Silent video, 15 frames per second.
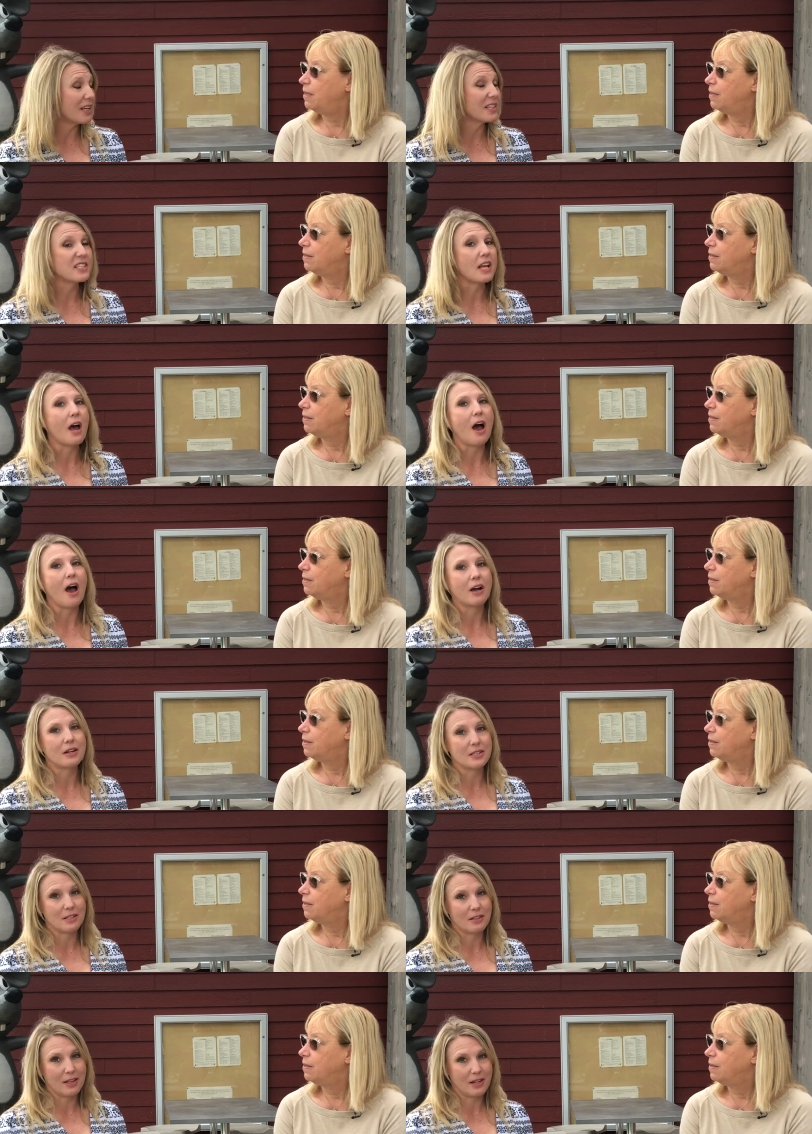Speaker 1: It's
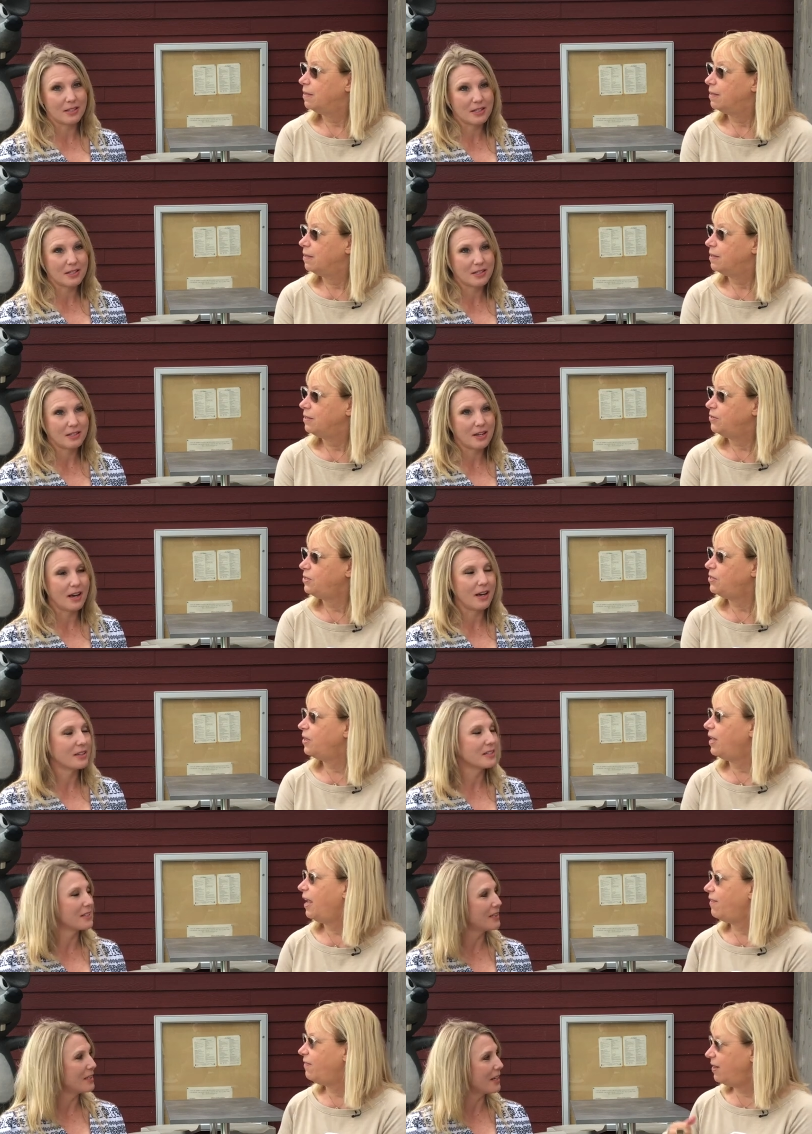excellent. Do you still excellent,
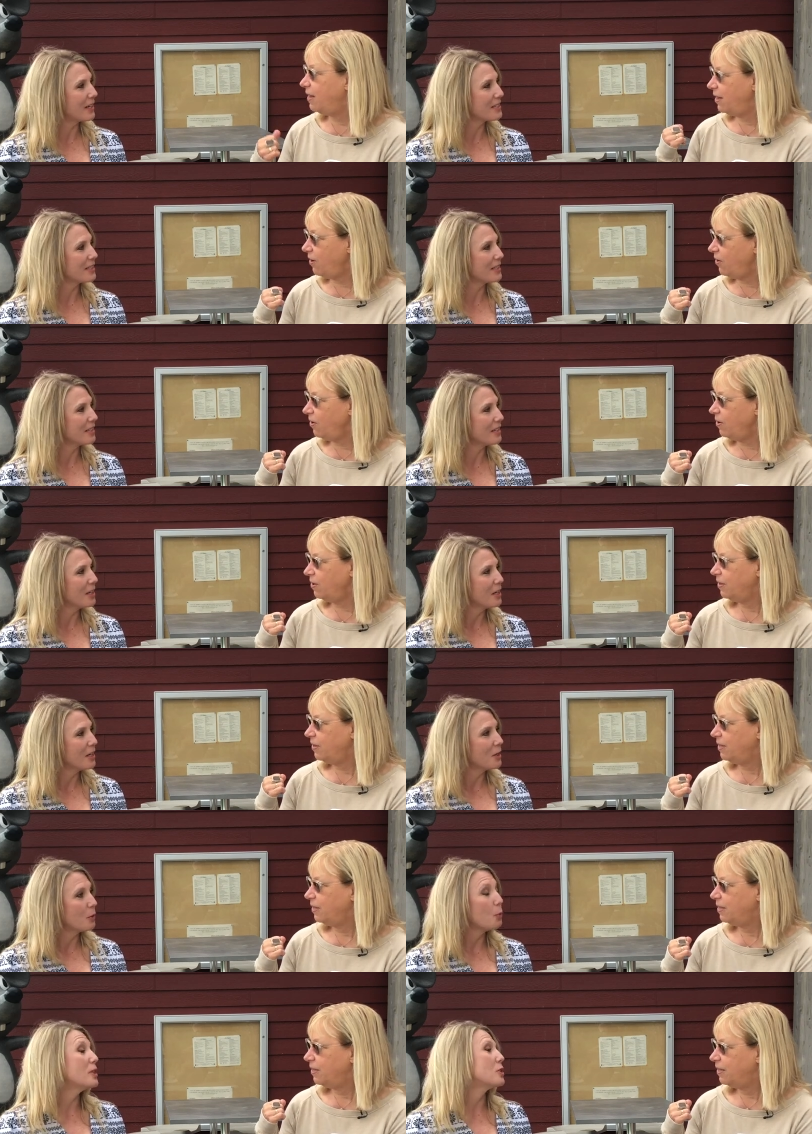have it in excellent. there?
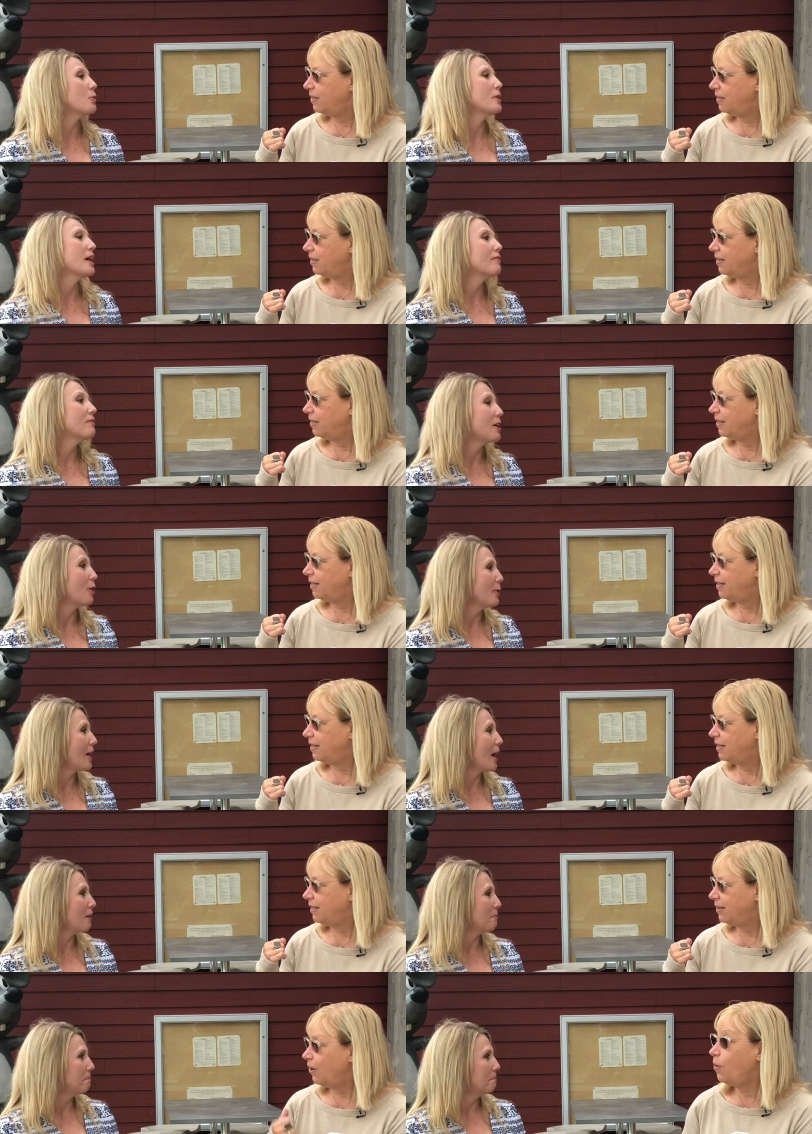We don't have it out
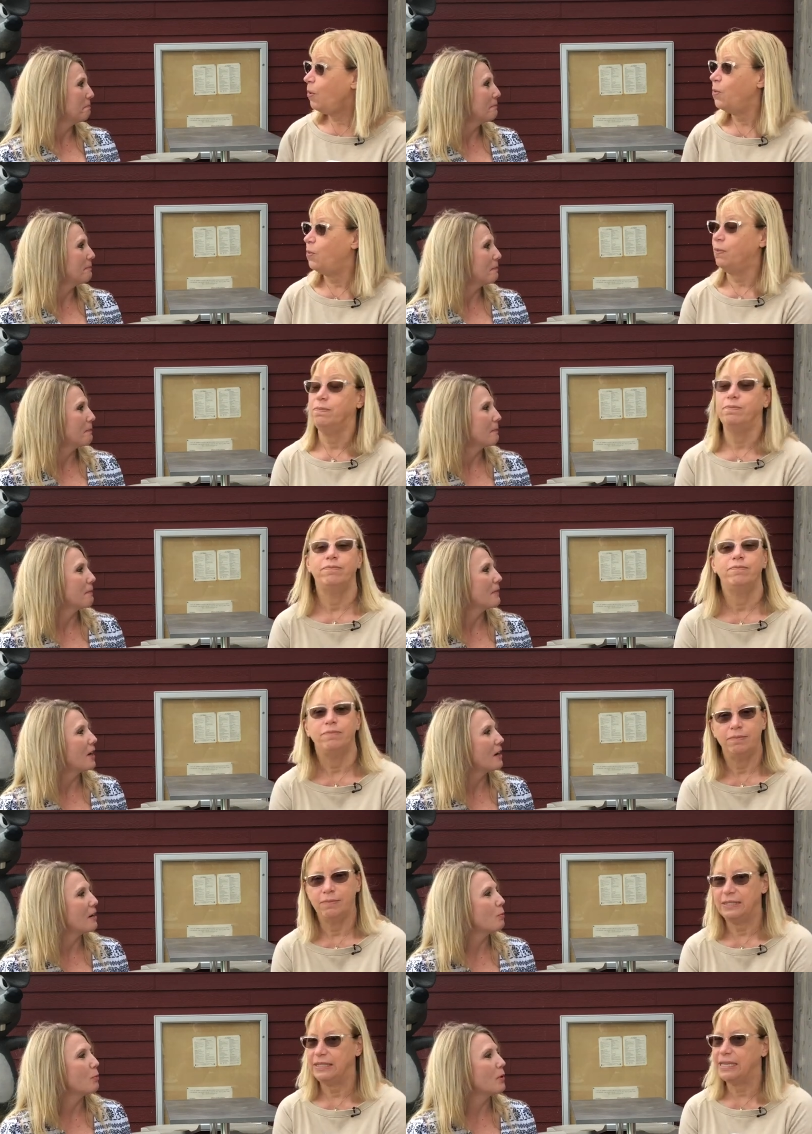yet. Oh.
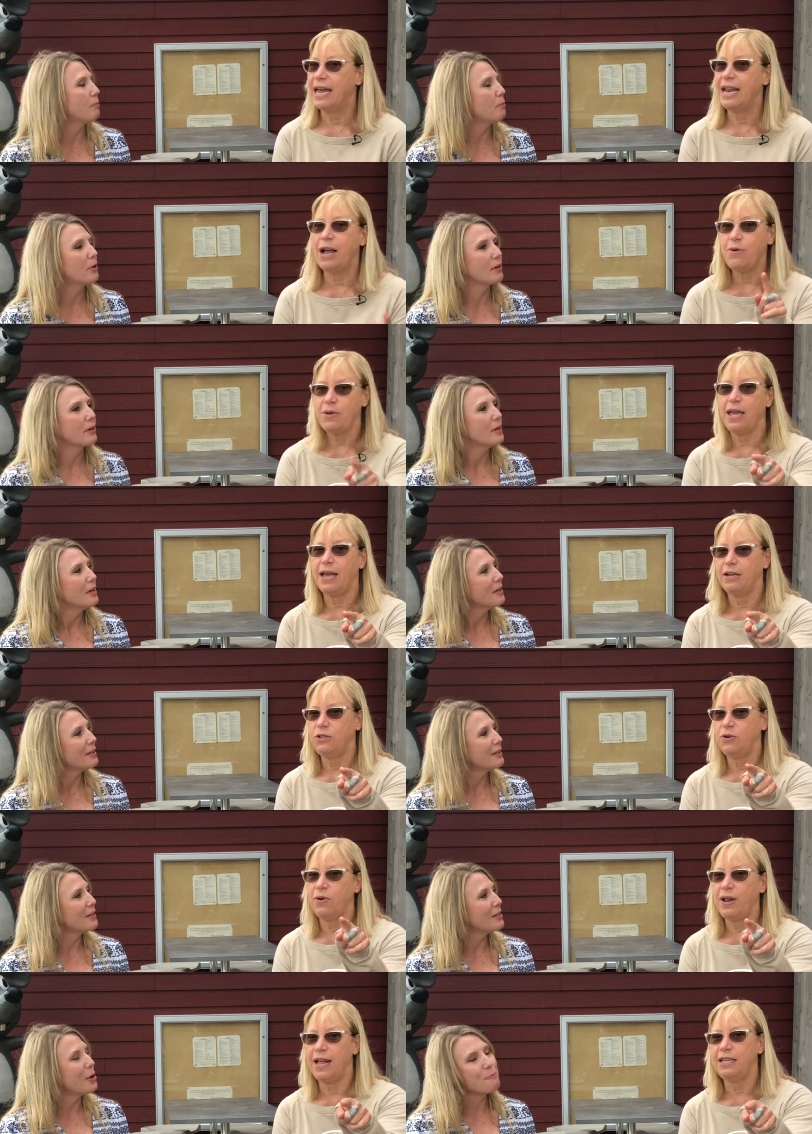Um, it's not out yet.
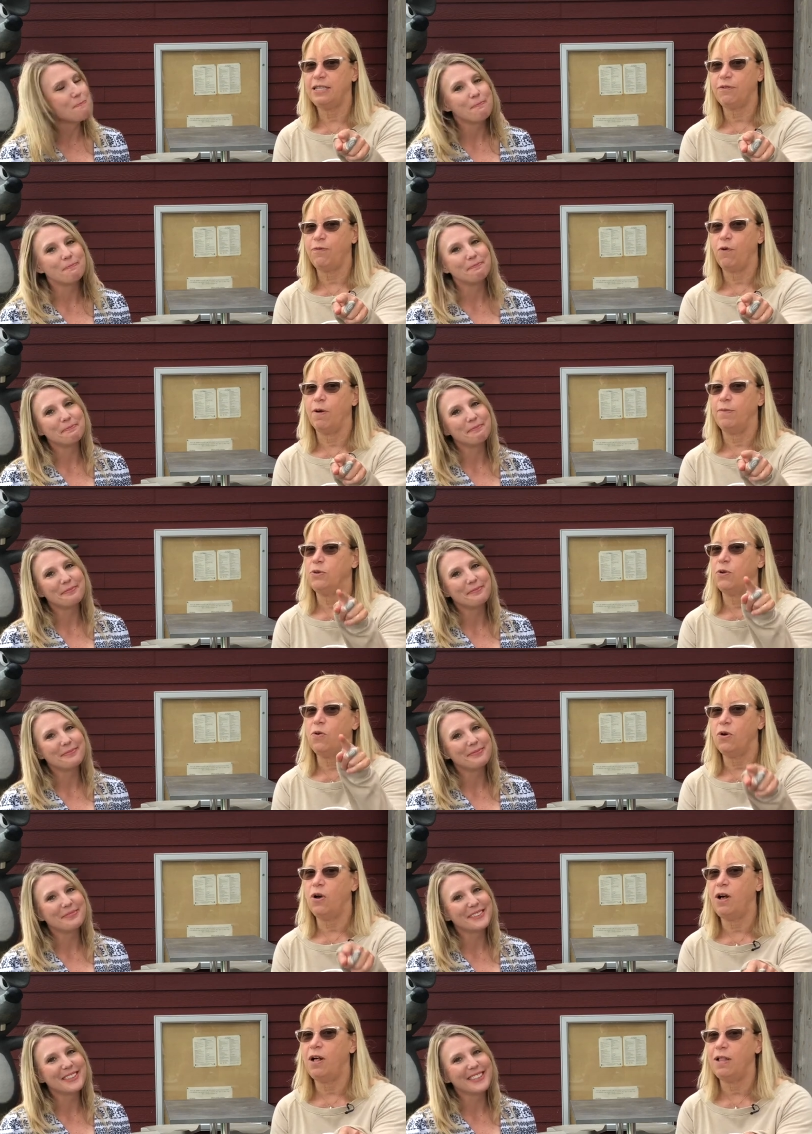
Speaker 2: Don't yeah. ask for them. Don't
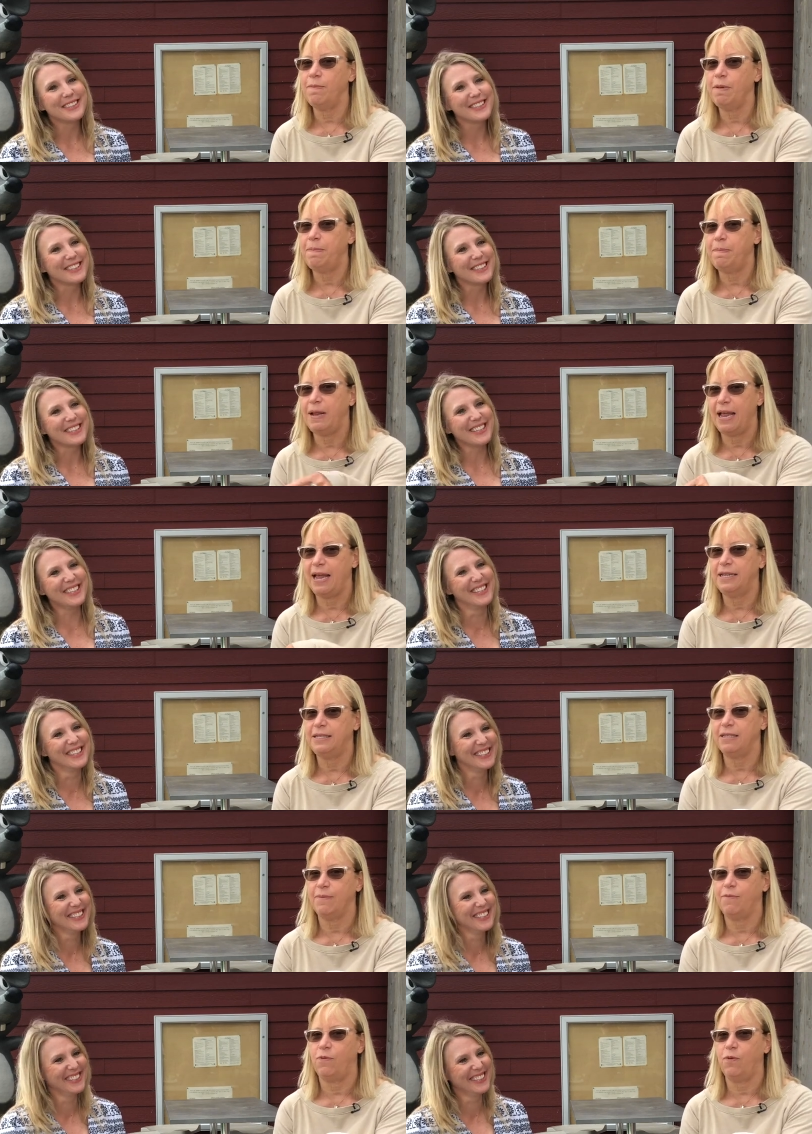call them up and ask
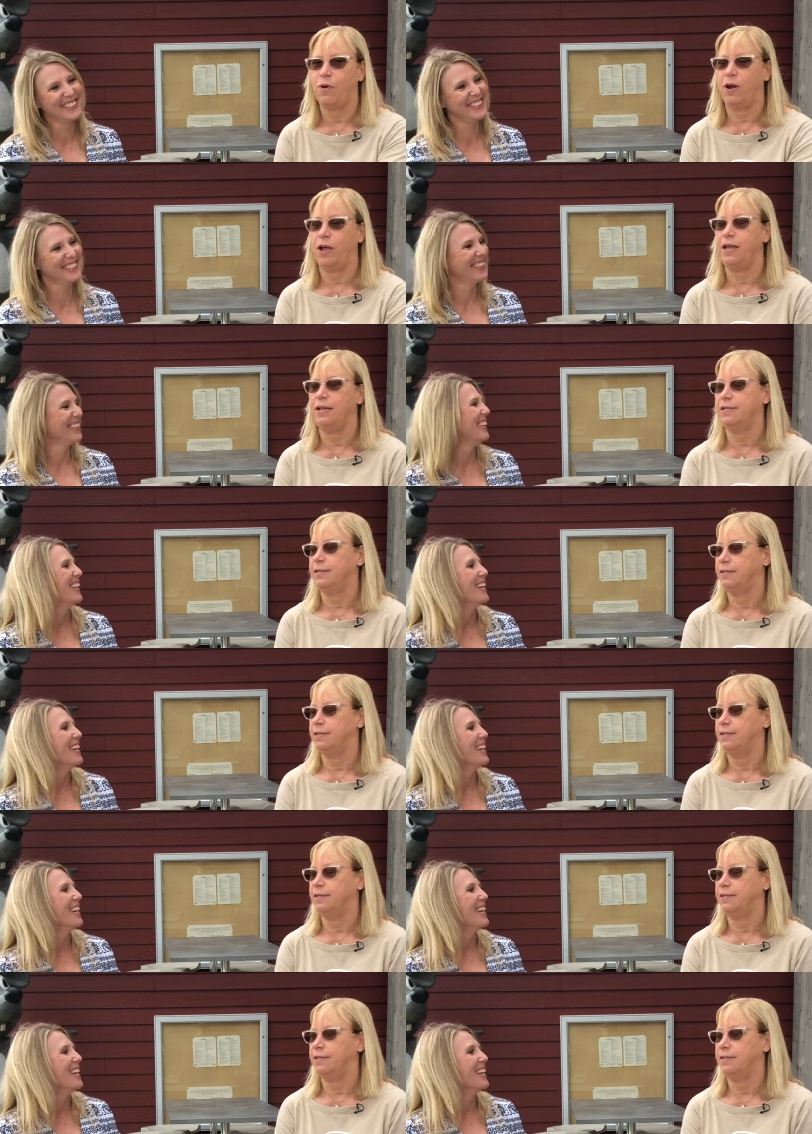them for it.